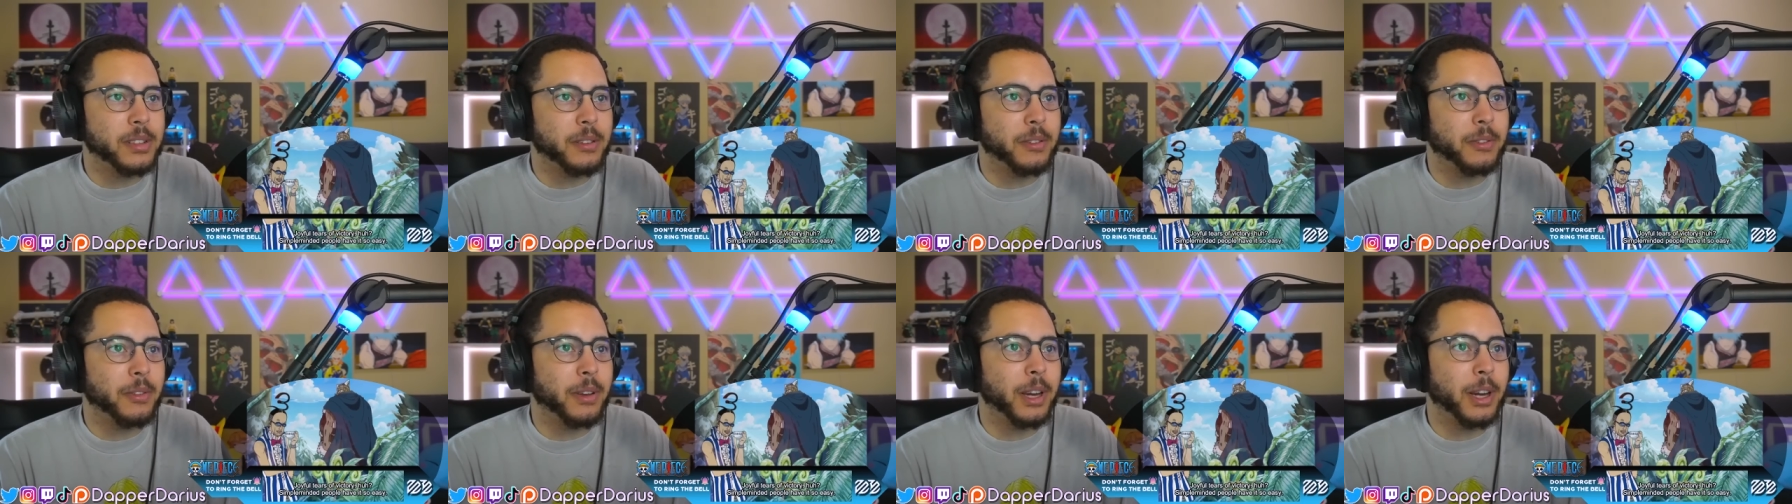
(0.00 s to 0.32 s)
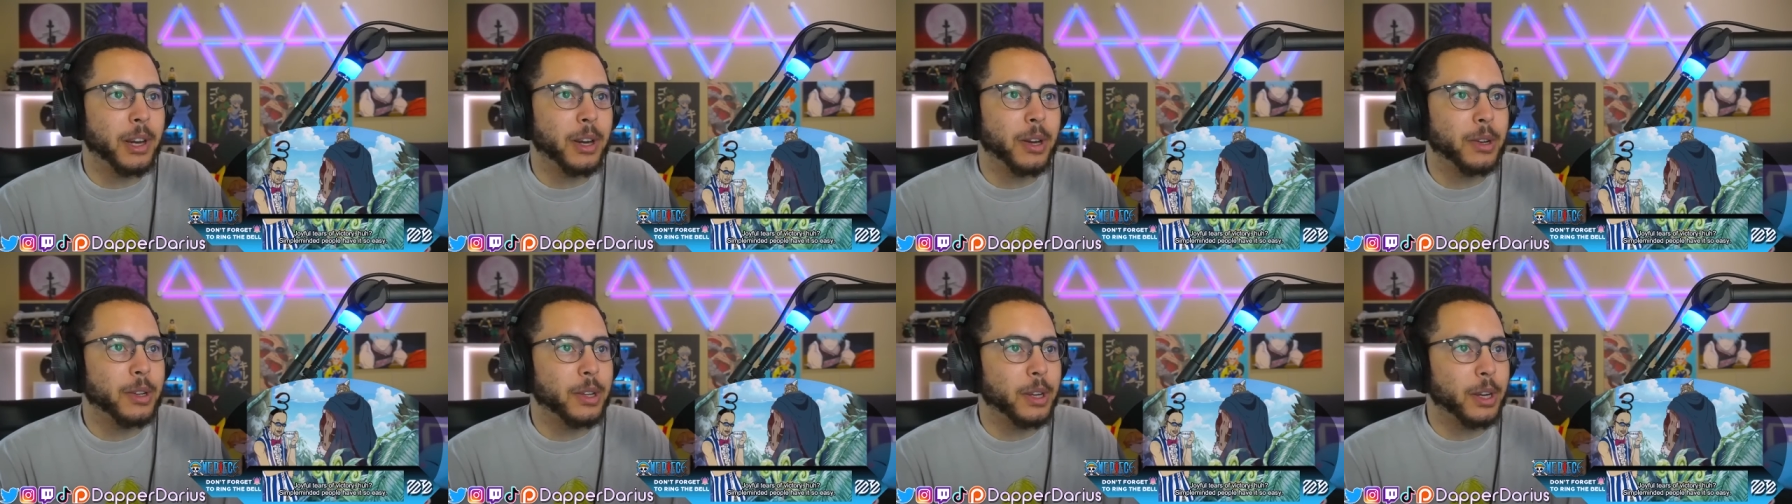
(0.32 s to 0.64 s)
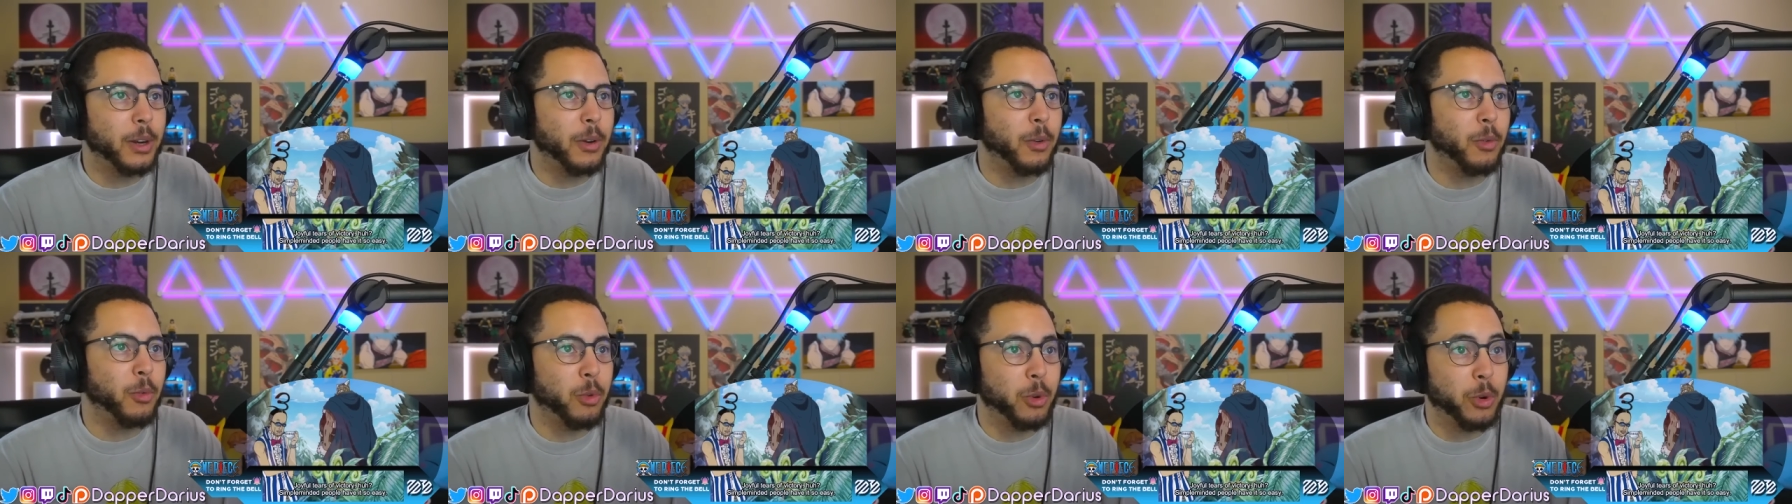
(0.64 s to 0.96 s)
fair they're going
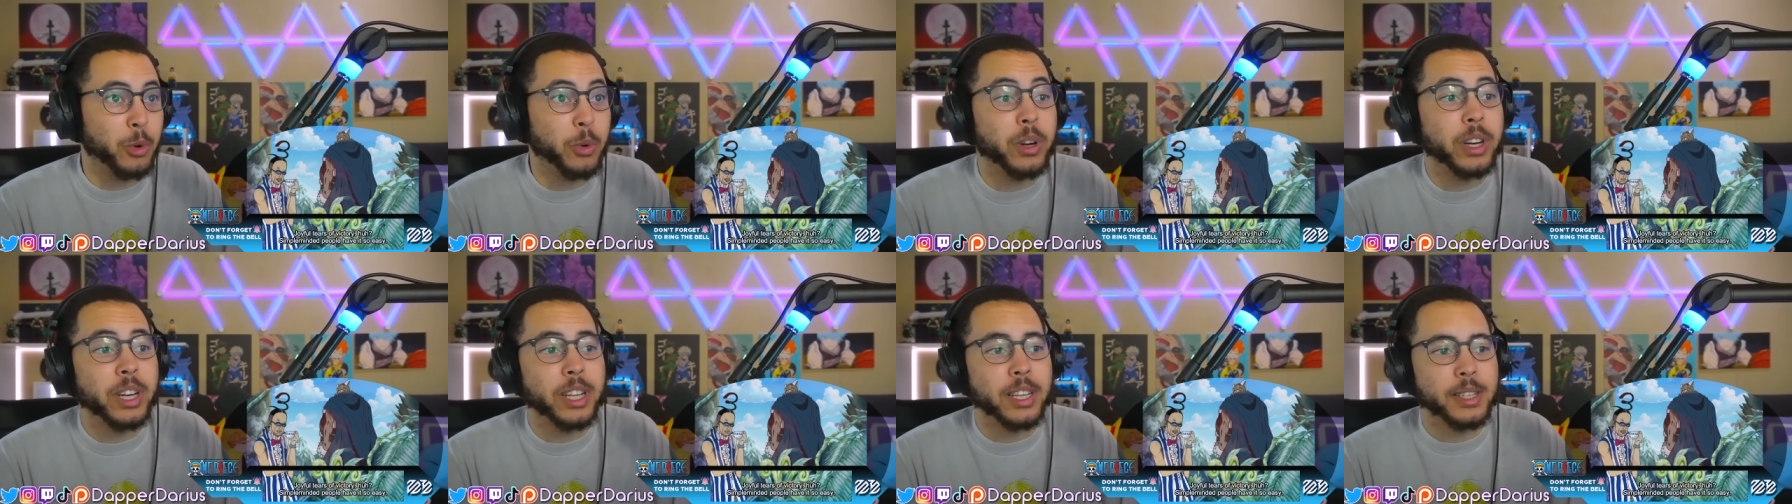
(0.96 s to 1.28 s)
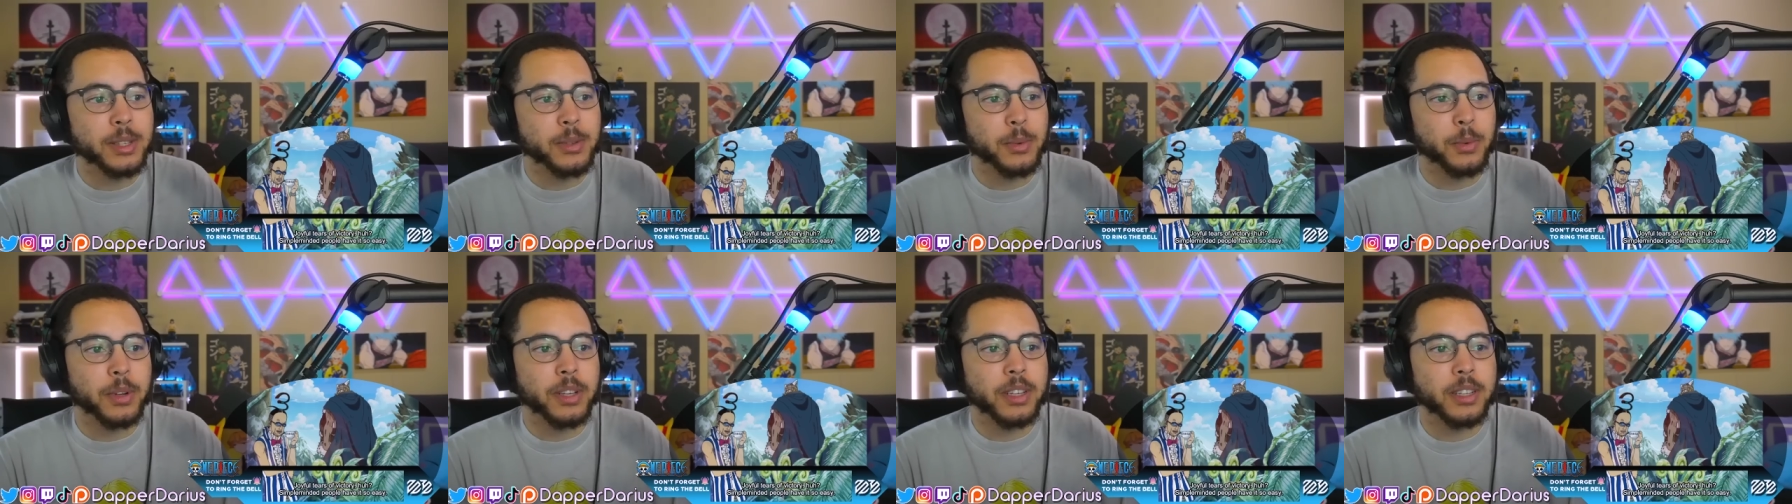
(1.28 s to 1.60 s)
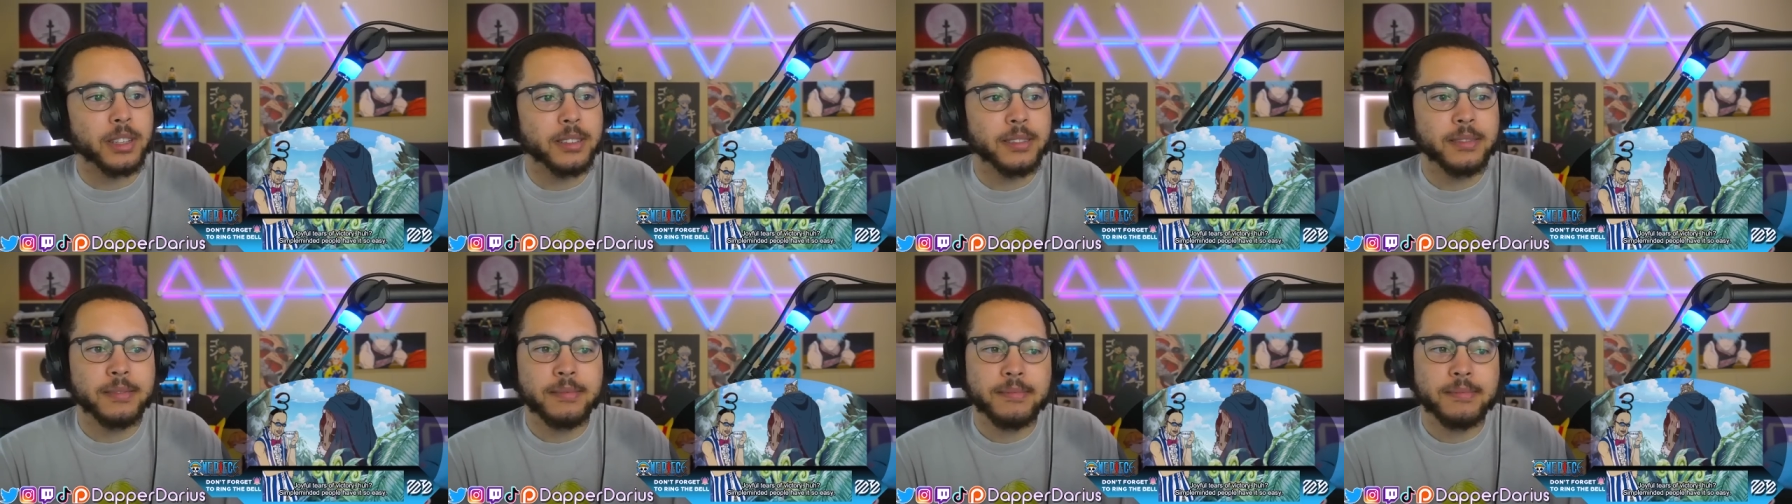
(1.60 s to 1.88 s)
to ruin his win.